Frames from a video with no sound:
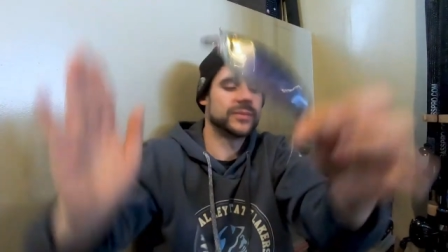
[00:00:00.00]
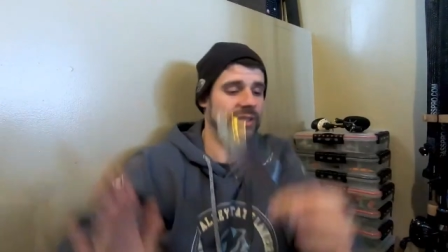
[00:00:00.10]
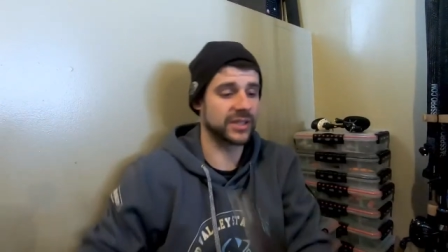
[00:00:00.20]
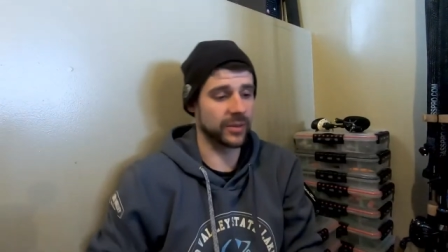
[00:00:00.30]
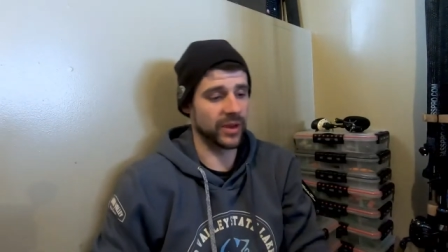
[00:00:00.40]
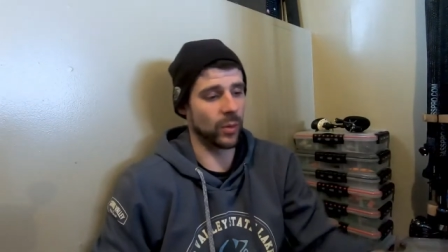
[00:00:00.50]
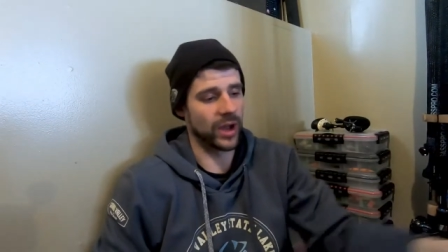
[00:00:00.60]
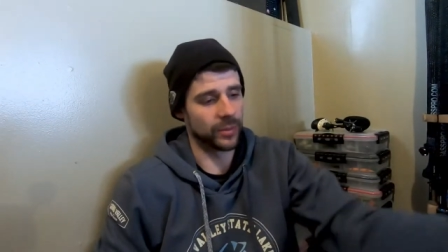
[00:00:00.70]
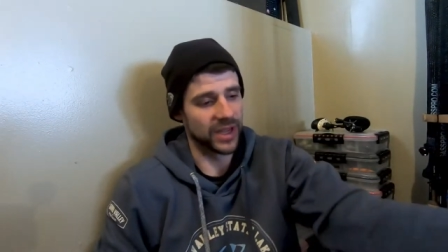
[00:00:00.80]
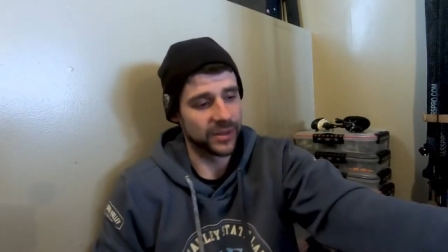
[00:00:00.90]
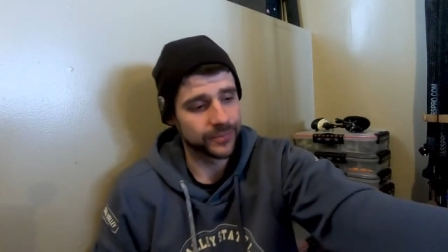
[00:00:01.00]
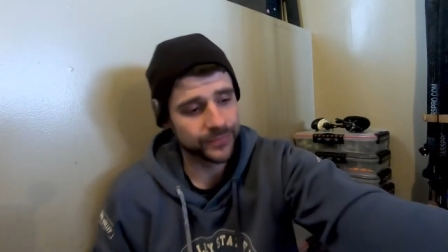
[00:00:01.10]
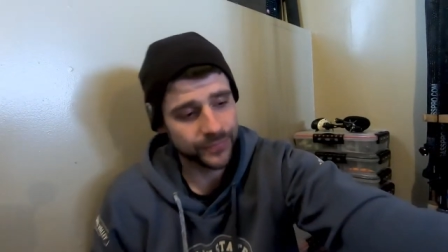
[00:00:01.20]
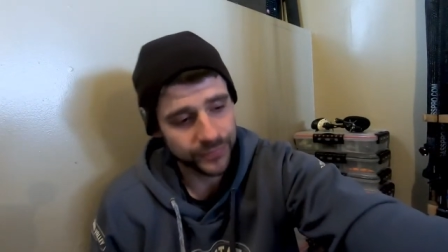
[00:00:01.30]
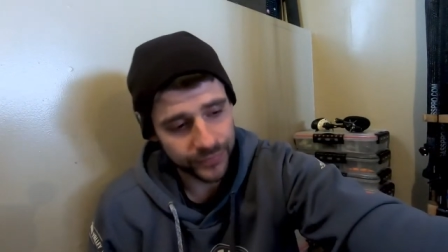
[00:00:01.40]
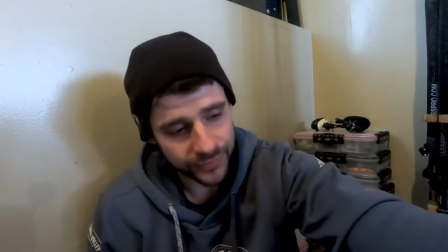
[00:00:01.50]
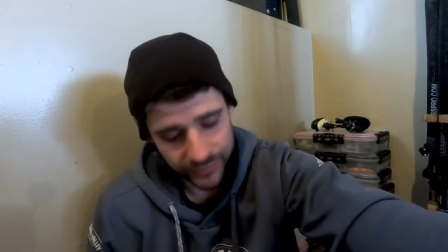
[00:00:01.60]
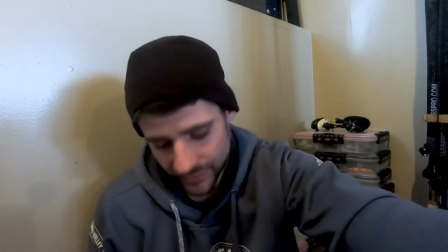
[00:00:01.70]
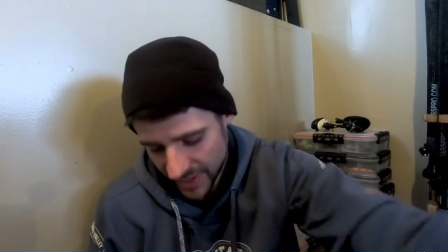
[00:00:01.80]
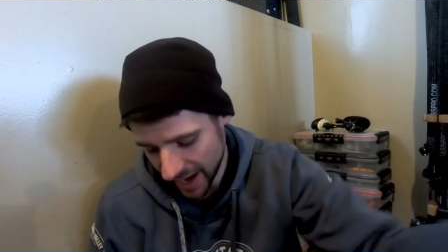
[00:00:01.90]
This is gonna be a wild bait.
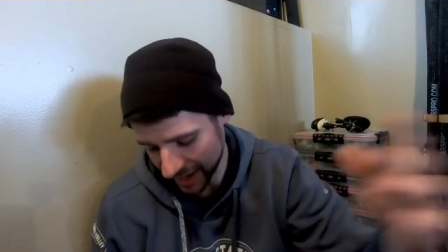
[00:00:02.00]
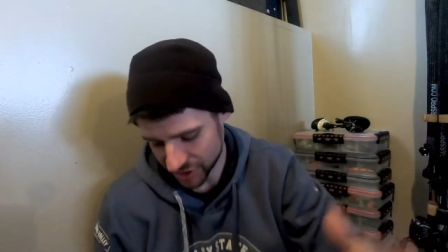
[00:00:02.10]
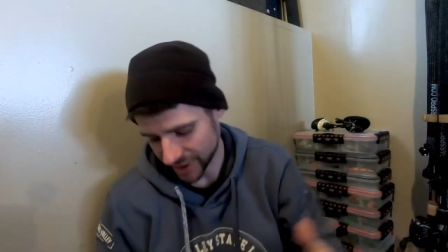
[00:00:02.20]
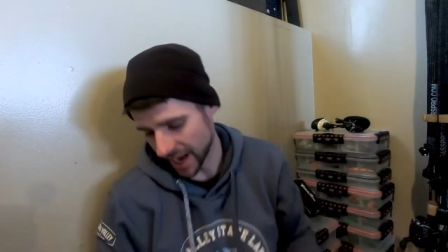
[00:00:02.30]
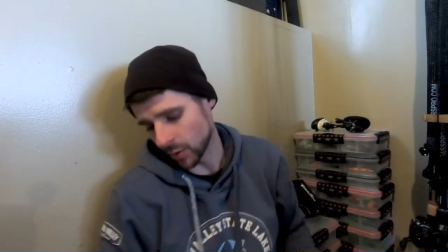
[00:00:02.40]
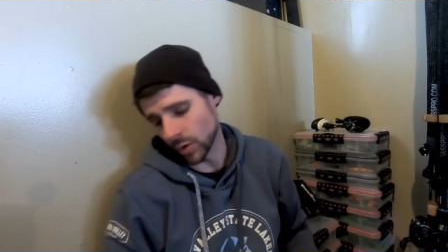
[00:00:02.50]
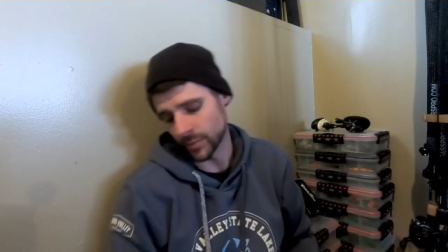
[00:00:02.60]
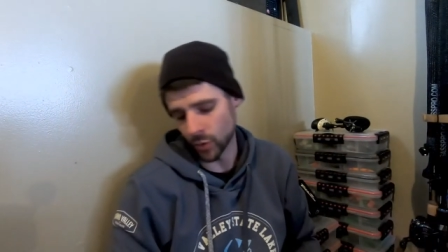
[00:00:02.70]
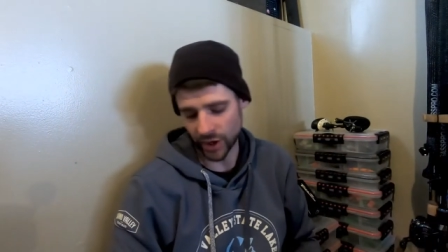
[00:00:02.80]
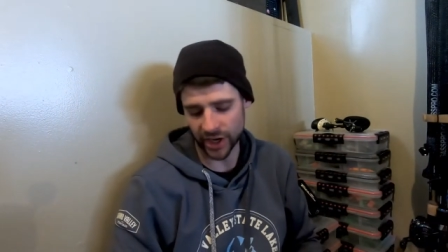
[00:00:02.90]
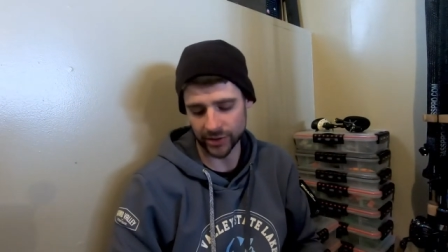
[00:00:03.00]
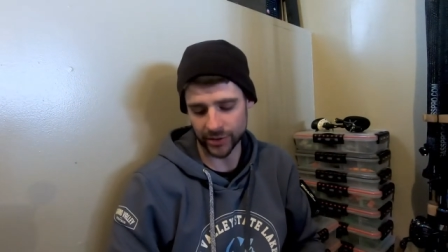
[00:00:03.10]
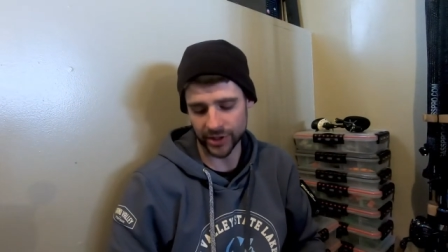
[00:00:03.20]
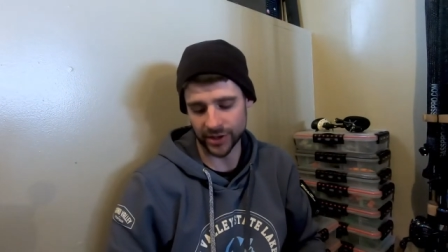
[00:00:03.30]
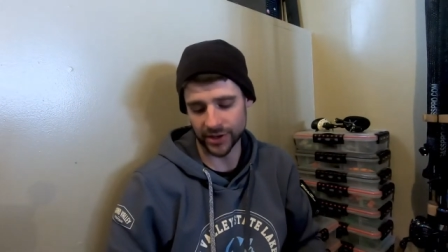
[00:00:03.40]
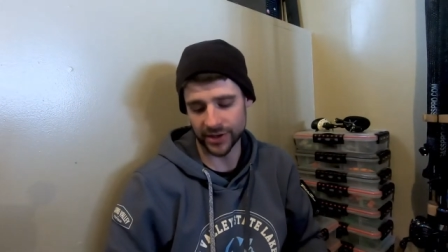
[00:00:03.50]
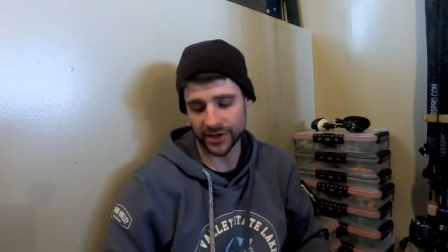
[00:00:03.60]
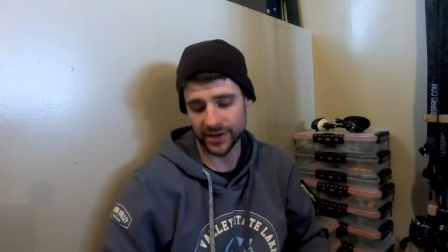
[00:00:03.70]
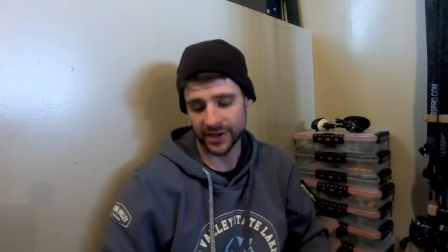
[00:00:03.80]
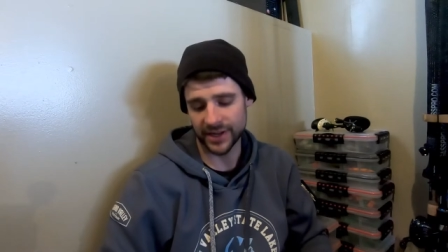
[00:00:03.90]
I actually got one more color here.
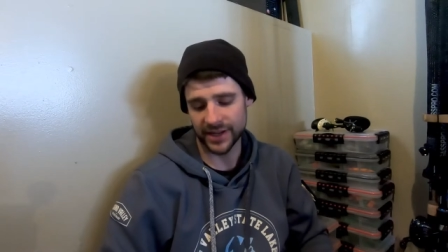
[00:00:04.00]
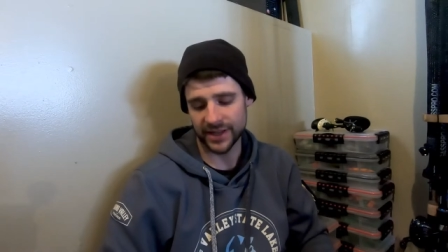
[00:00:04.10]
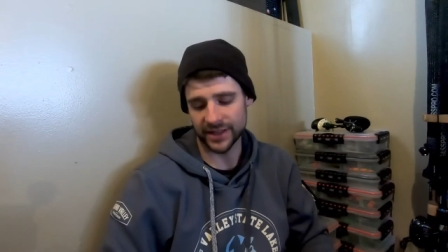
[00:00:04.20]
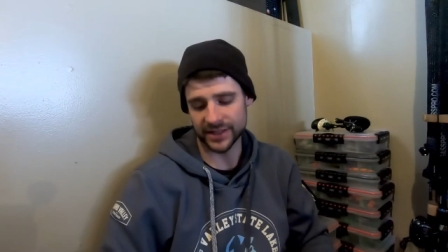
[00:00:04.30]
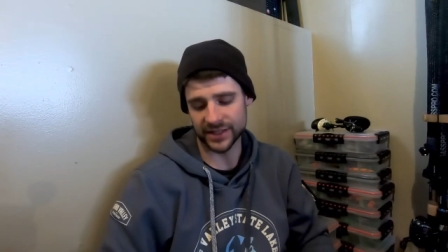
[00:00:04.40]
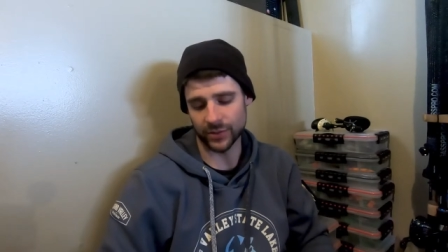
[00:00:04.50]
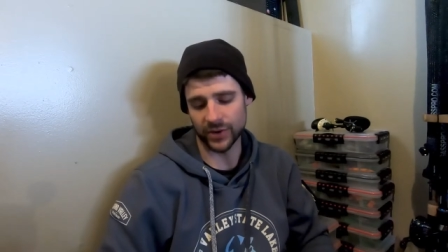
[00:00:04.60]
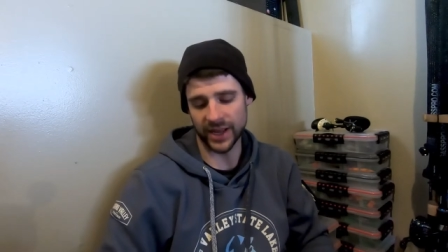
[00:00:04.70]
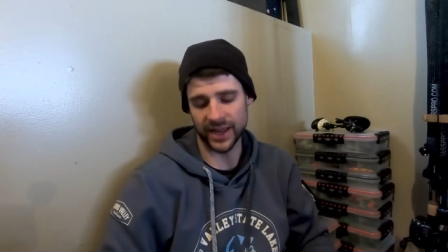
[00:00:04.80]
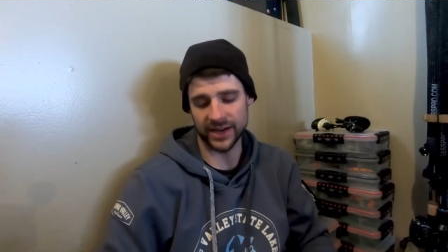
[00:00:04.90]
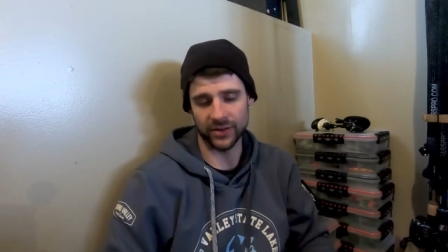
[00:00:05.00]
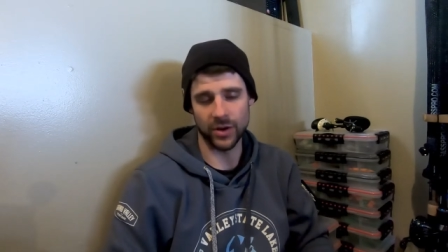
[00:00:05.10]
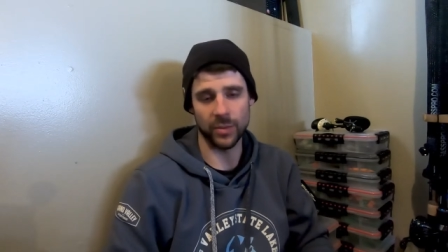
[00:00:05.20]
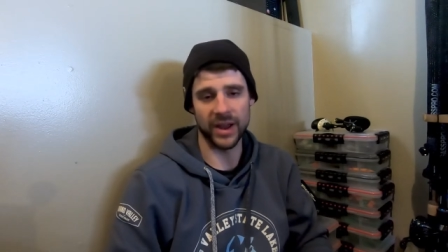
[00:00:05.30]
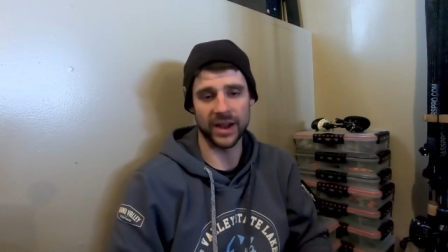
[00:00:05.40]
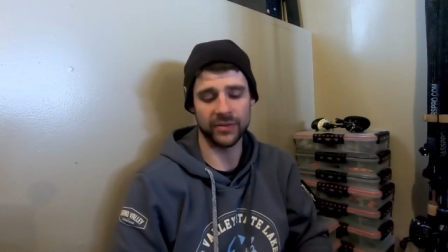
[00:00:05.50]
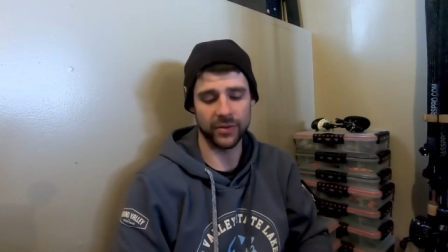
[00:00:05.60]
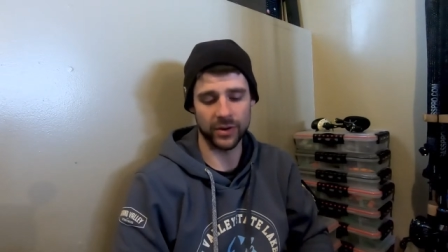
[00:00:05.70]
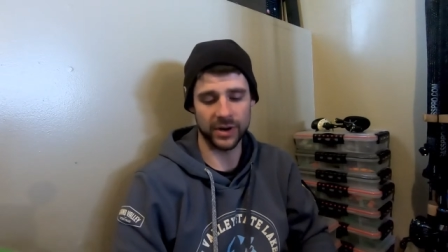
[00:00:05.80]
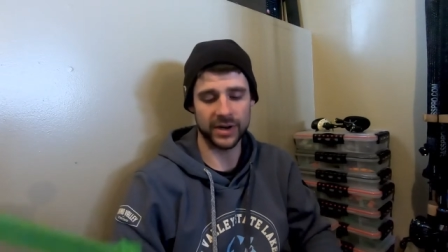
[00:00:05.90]
This is the one I had to go back
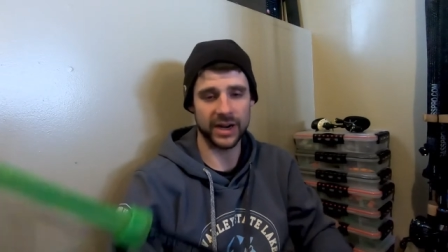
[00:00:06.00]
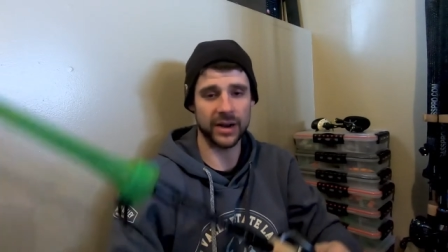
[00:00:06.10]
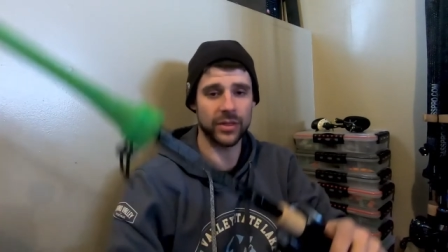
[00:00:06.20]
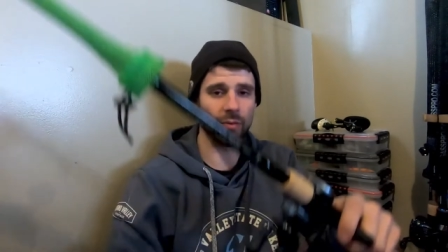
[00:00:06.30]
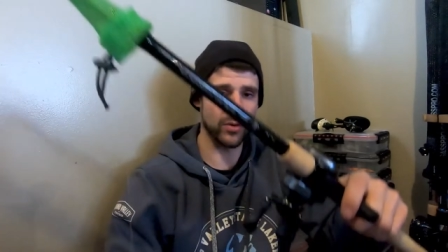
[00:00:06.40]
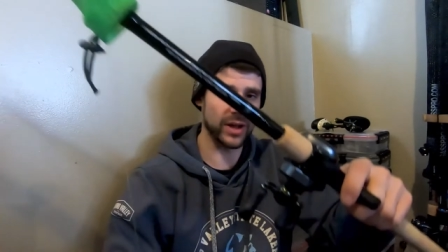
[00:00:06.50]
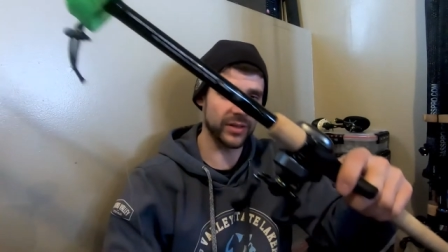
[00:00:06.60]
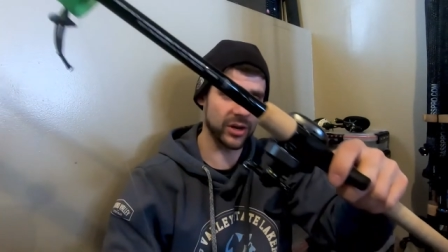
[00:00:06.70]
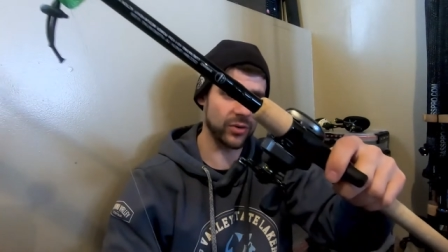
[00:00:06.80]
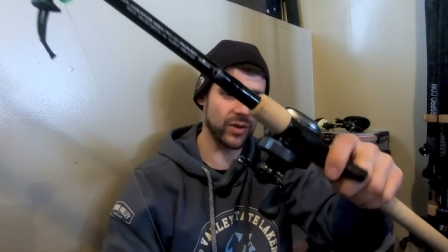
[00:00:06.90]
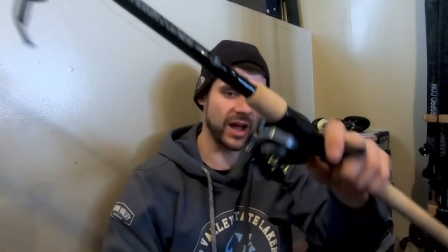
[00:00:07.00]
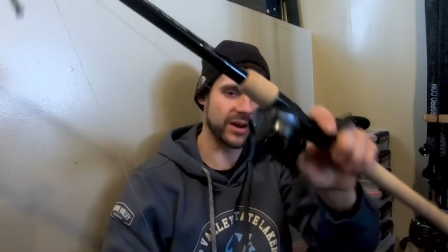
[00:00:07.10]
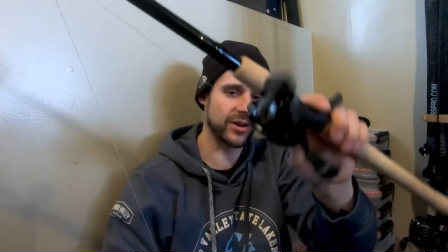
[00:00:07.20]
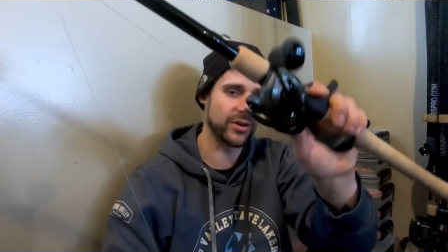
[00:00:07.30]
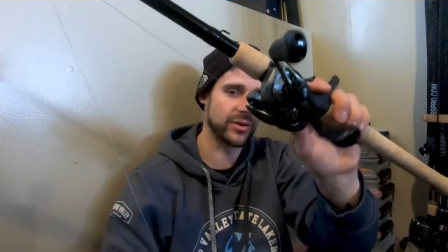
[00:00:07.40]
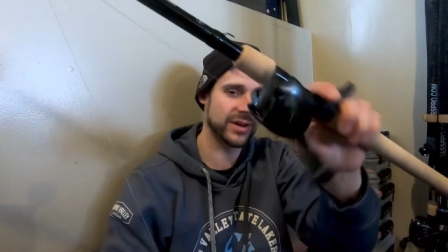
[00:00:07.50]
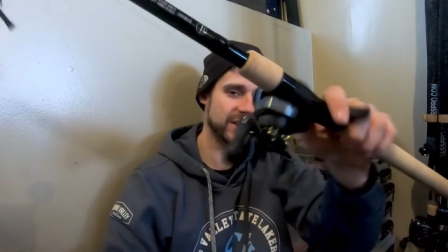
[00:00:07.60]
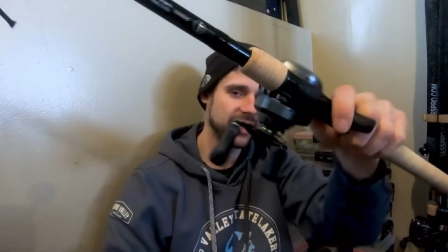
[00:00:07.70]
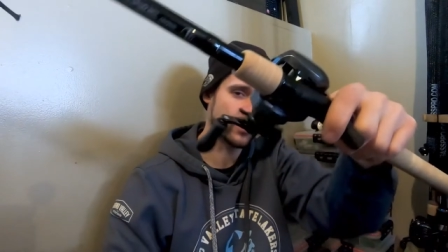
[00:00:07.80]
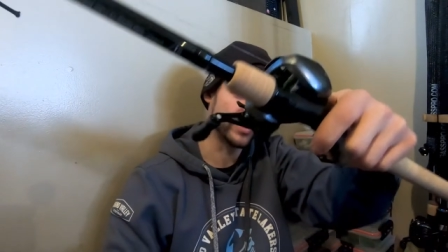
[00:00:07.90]
for. Gotta throw it on the Corrado
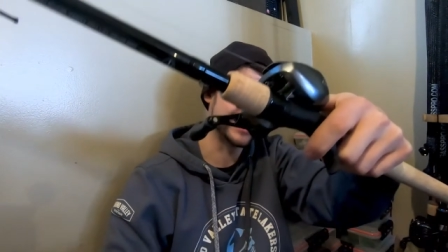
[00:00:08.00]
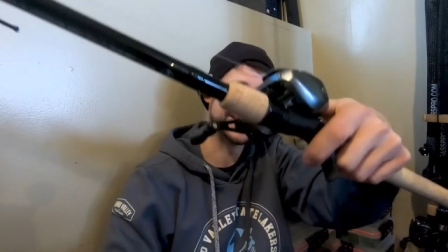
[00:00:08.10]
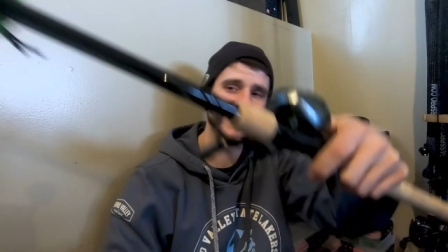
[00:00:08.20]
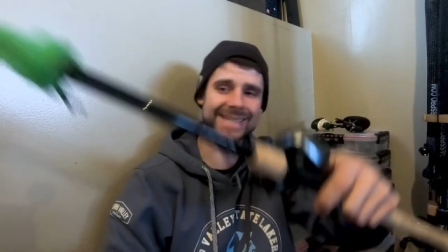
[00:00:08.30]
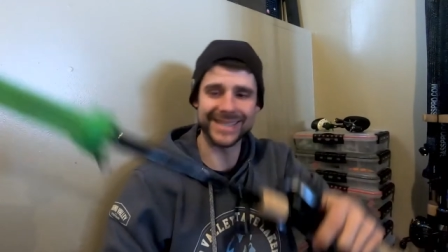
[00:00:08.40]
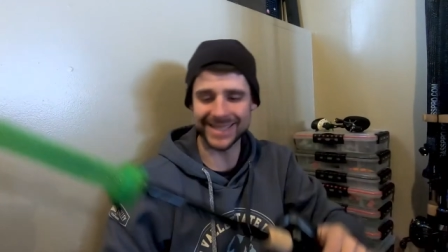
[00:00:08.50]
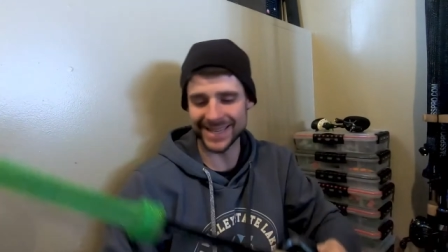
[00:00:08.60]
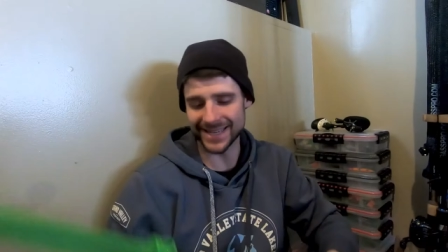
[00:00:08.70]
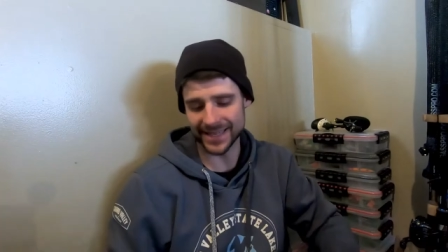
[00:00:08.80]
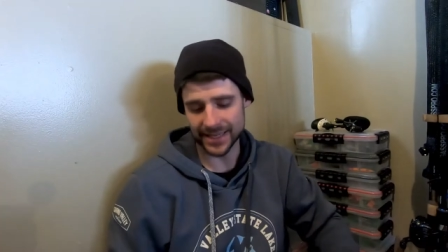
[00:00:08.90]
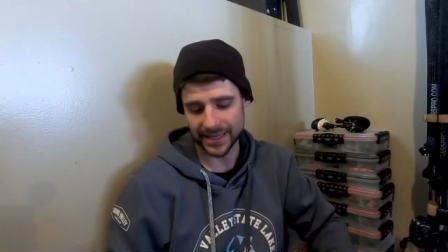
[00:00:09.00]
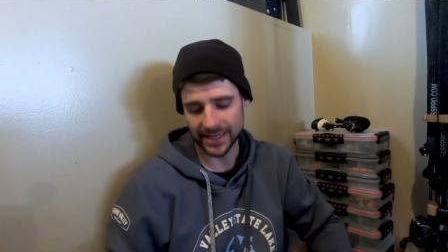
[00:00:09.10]
with the DC.